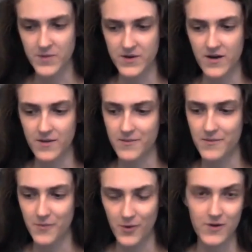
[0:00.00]

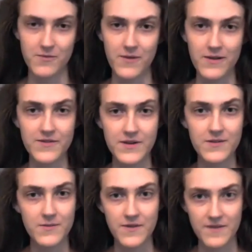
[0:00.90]
become more
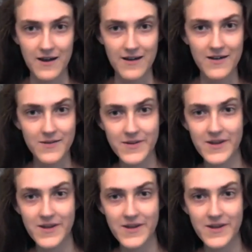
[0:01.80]
relevant with time.